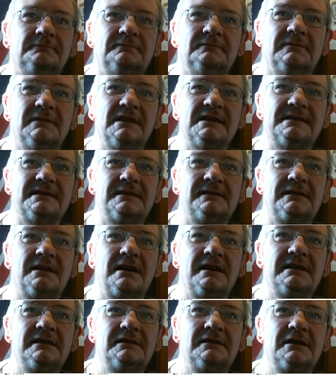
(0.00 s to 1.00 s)
There's the
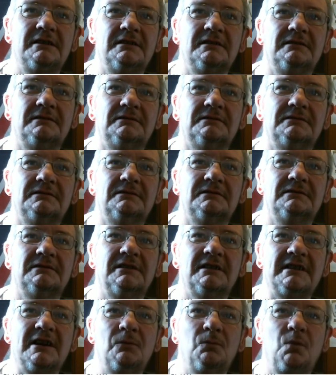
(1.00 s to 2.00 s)
line, look.
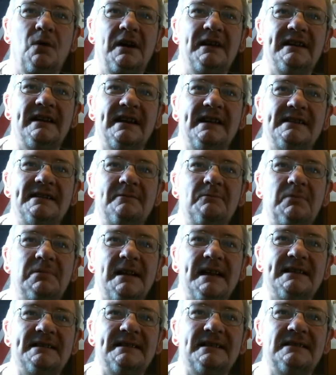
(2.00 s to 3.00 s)
Look how wide it is in
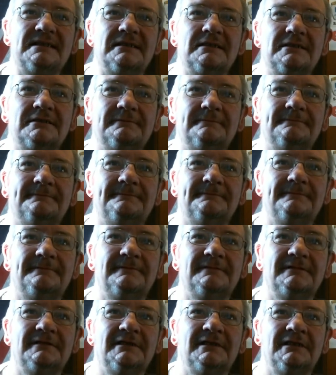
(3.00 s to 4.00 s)
places, look.
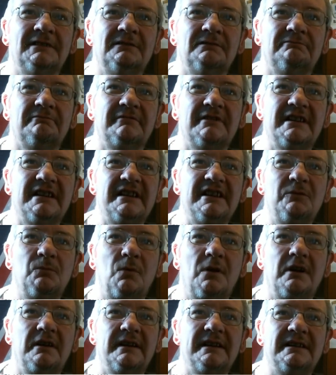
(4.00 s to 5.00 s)
Really
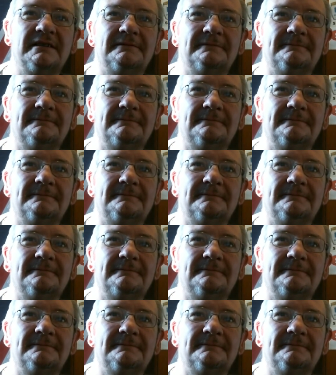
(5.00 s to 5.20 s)
wide.